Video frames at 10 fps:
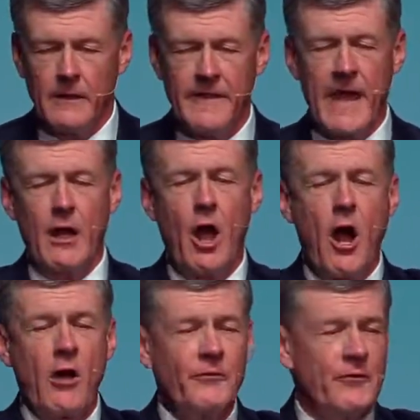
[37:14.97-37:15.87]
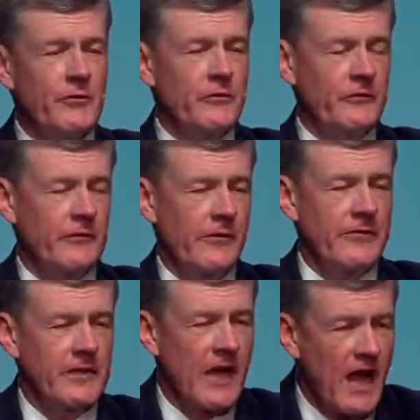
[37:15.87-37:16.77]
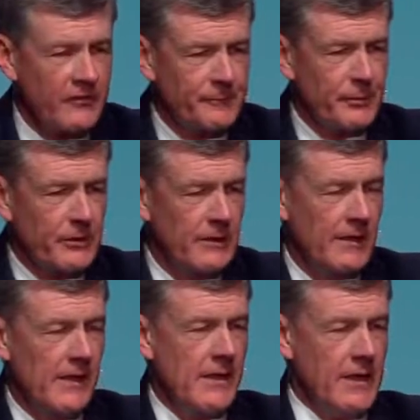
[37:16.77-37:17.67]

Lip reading: that offers the gospel